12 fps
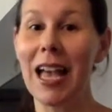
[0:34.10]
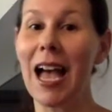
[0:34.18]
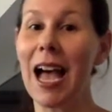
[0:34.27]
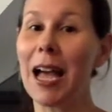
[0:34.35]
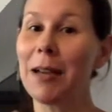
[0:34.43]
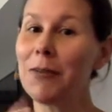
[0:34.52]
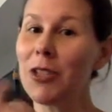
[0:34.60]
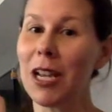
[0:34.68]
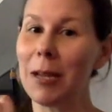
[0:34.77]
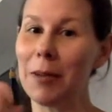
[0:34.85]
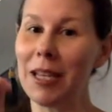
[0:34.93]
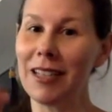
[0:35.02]
I'm
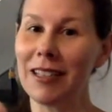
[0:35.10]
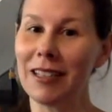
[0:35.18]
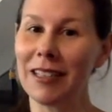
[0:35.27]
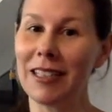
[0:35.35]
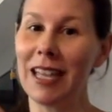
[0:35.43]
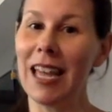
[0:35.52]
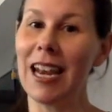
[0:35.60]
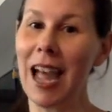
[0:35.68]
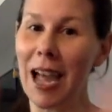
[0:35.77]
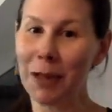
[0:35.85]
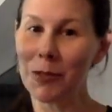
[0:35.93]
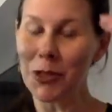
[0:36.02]
Jamie, and
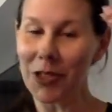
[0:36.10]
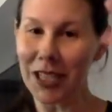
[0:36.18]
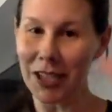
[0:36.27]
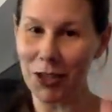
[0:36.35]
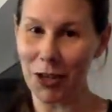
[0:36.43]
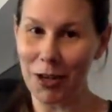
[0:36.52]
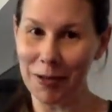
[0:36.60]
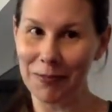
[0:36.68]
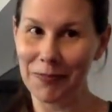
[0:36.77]
I'm your teacher.